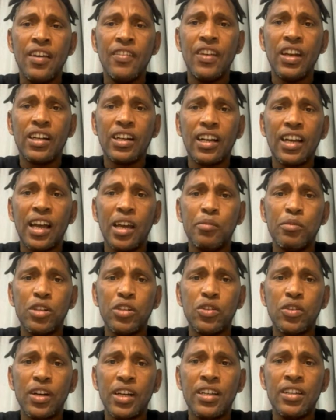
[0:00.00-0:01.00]
the climate
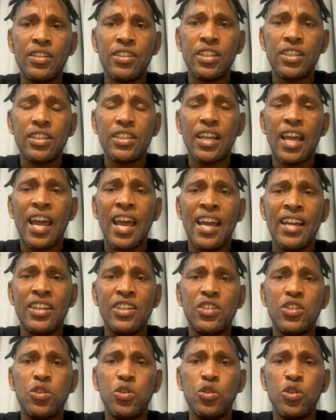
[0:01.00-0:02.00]
crisis.
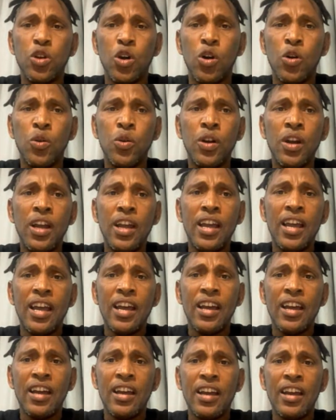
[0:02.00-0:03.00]
And
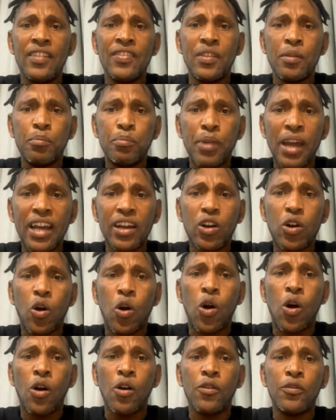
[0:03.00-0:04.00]
at the back
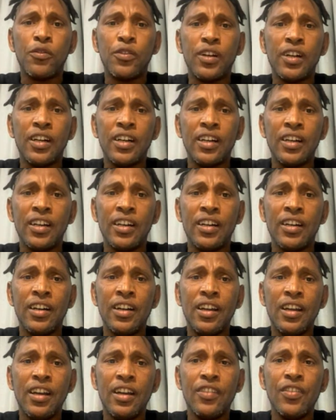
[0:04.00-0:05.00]
of
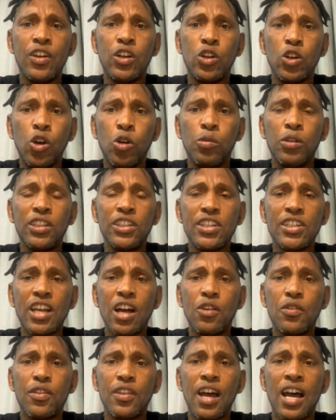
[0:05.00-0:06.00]
the global
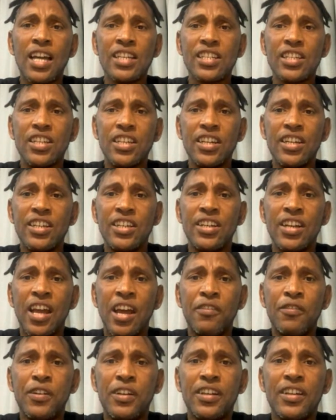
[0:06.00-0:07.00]
south, us here in
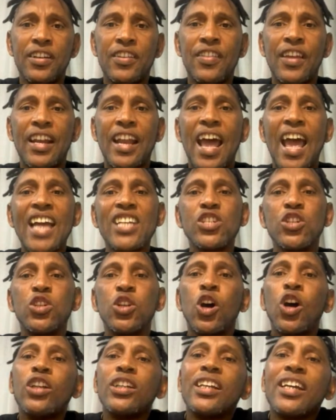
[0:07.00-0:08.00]
Africa, that has
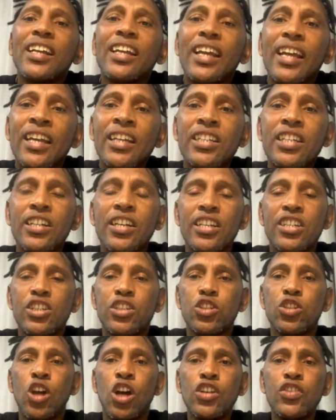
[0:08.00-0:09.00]
not created,
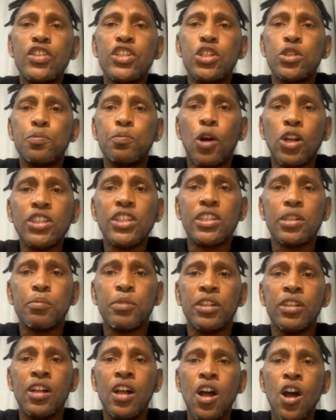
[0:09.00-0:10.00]
is not
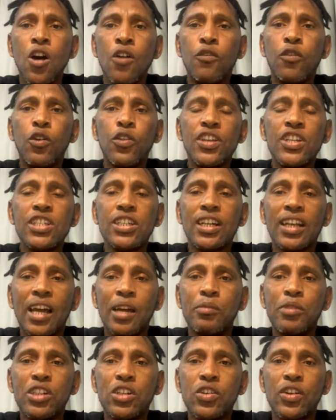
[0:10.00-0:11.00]
responsible for this
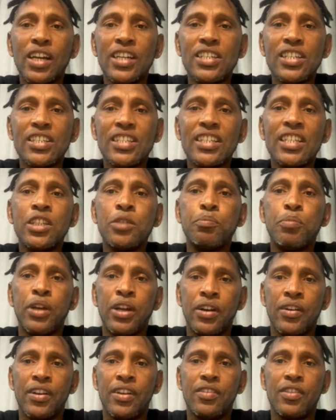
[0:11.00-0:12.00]
climate crisis, is
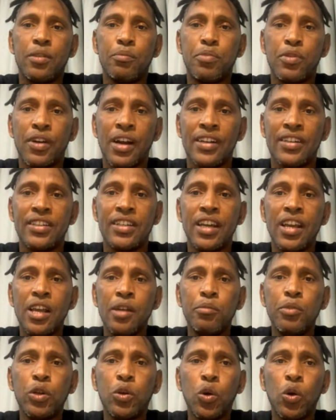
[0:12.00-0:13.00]
bearing the brunt,
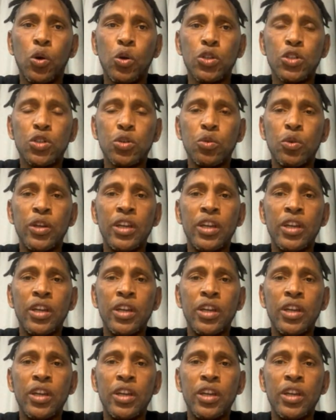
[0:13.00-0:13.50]
because